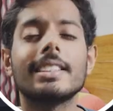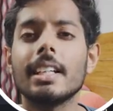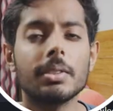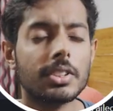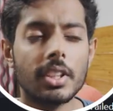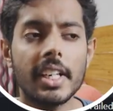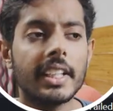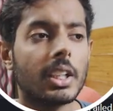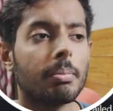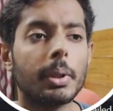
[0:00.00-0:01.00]
say I'm just
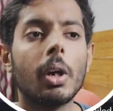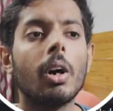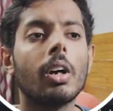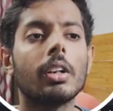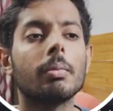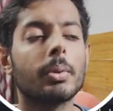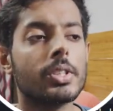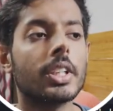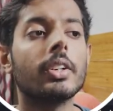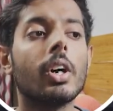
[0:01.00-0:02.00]
writing a pure
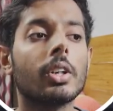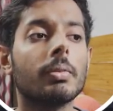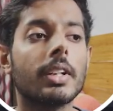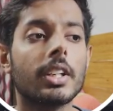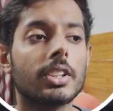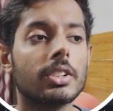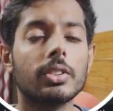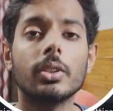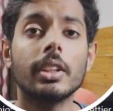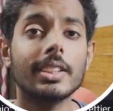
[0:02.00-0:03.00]
project documentation.
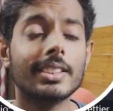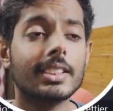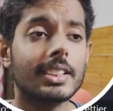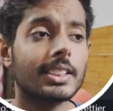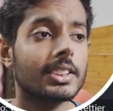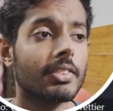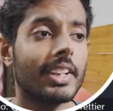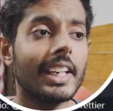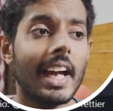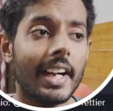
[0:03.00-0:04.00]
So this is a
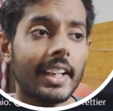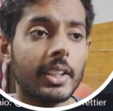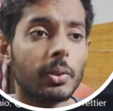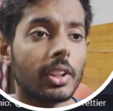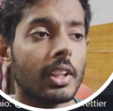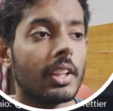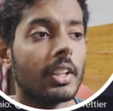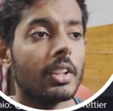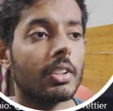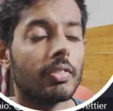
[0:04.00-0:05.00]
very handy tool.
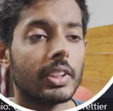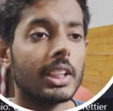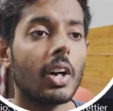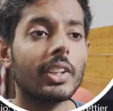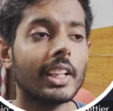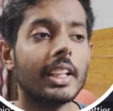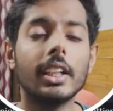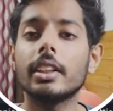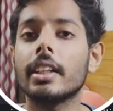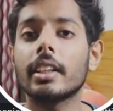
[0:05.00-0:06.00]
Without any
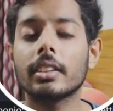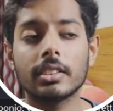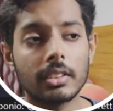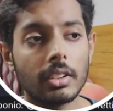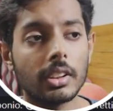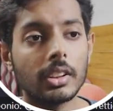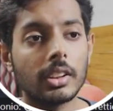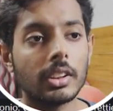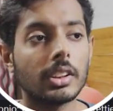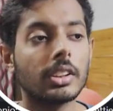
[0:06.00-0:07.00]
other
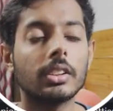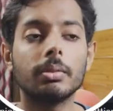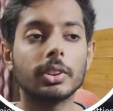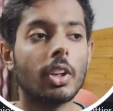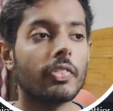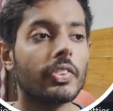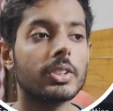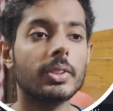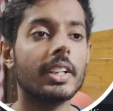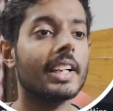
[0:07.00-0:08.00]
softwares,
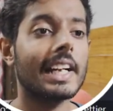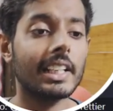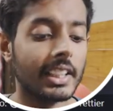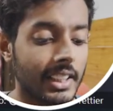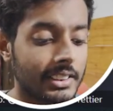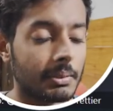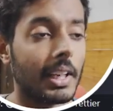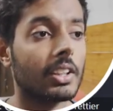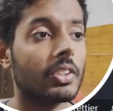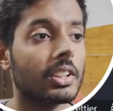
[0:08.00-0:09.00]
you can directly create some
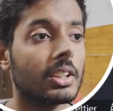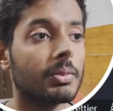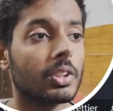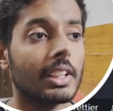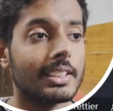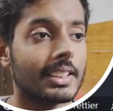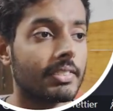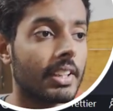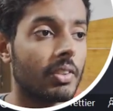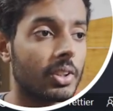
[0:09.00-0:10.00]
algorithms. So let's say if
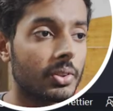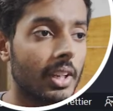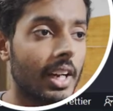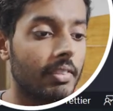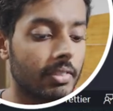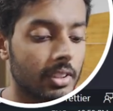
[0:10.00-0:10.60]
I want to have,